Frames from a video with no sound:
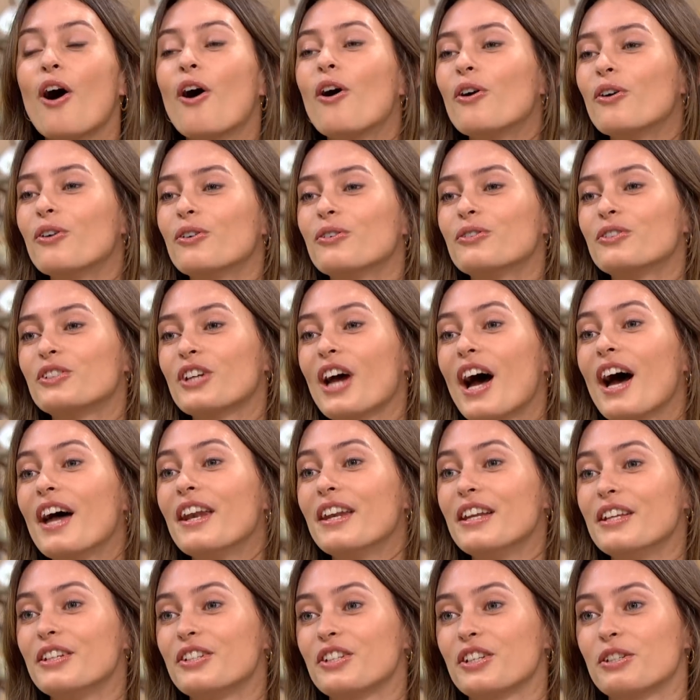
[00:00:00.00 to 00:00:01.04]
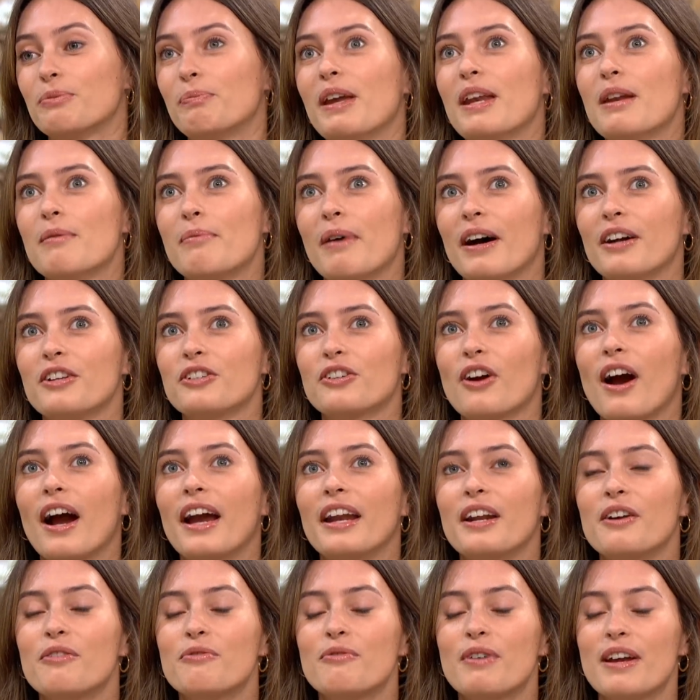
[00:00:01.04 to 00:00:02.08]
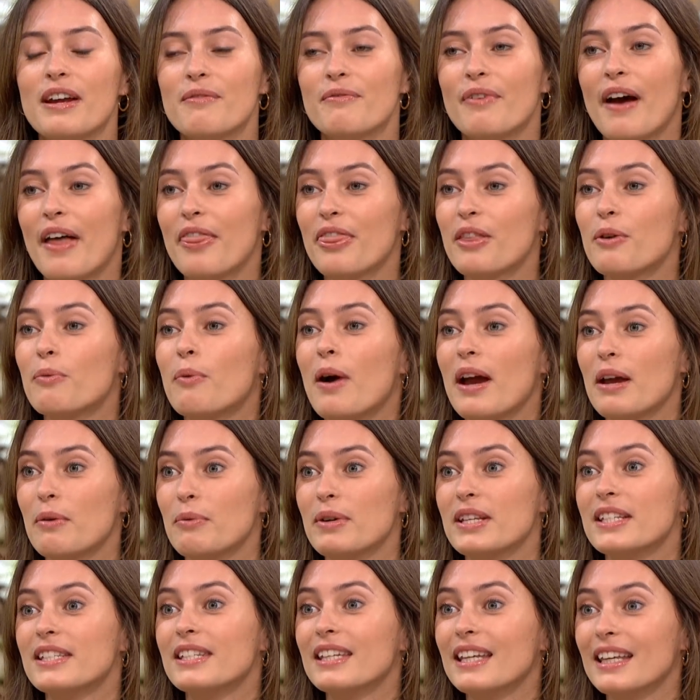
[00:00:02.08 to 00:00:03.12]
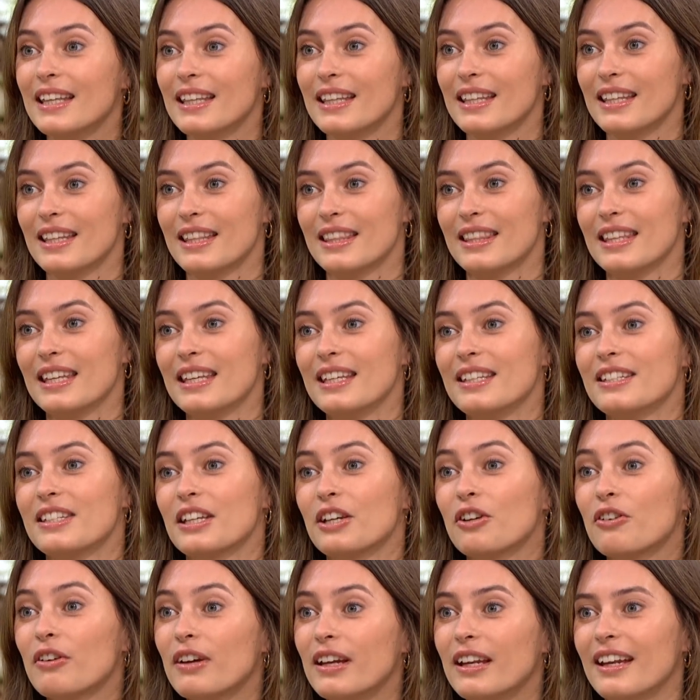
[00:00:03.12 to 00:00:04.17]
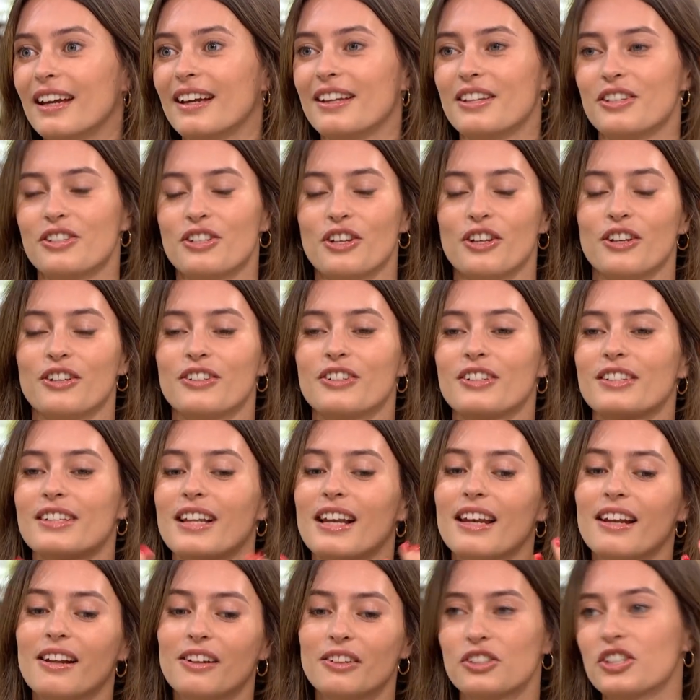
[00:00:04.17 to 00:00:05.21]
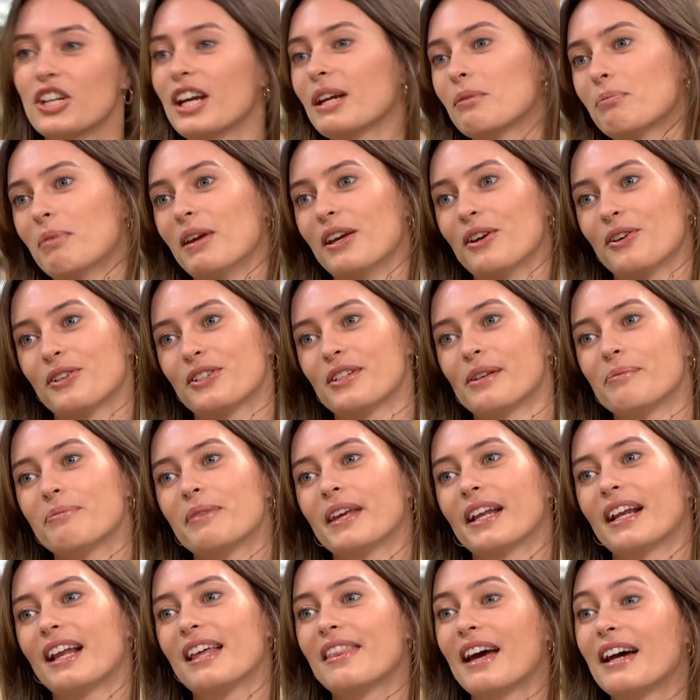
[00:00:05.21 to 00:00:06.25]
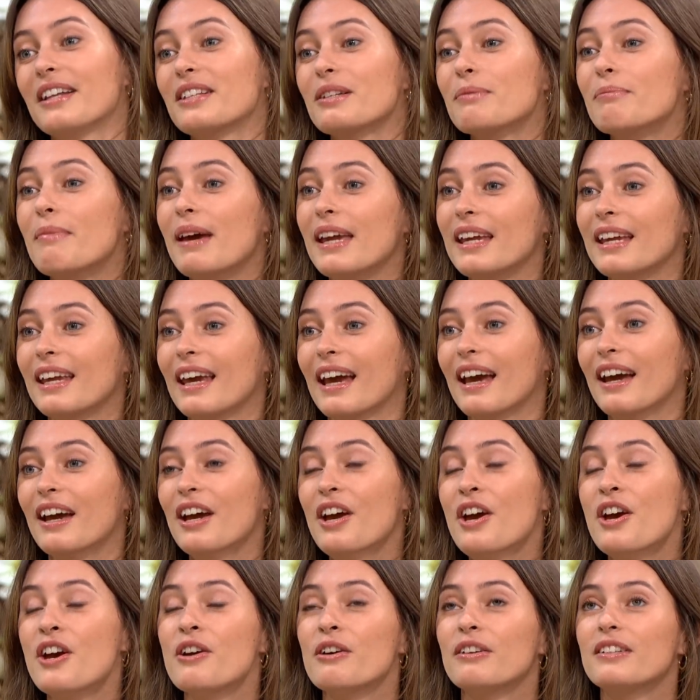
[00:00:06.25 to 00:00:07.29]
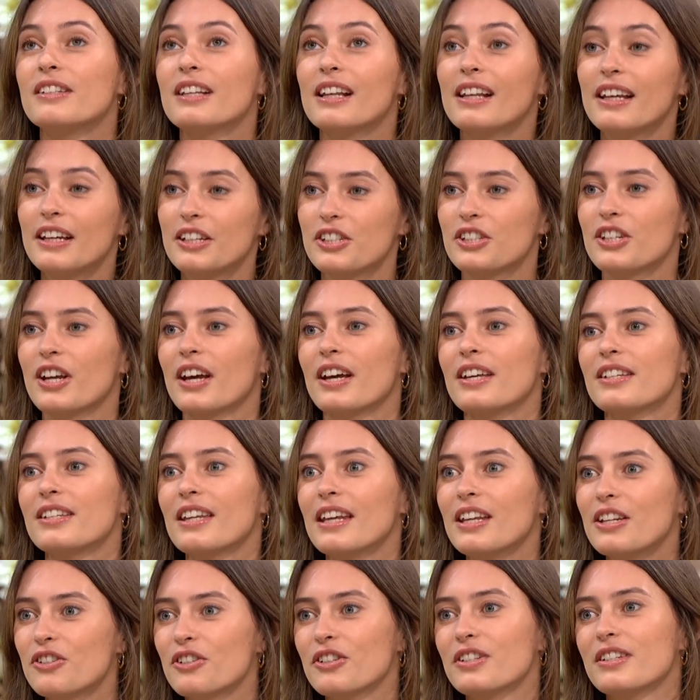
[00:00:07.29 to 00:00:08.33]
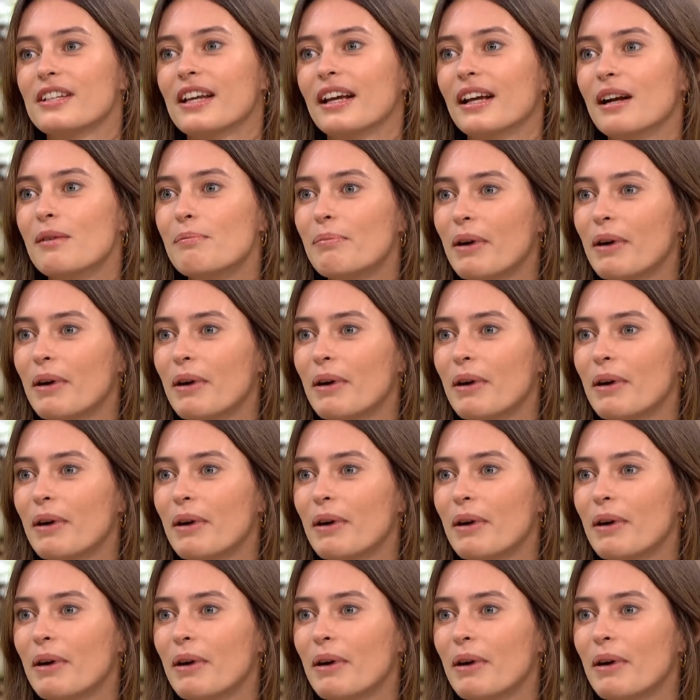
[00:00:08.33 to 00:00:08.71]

whole journey's just been about trying to reinvent the way we see these ingredients, you know, just a little chickpea or something like that to make it delicious, interesting,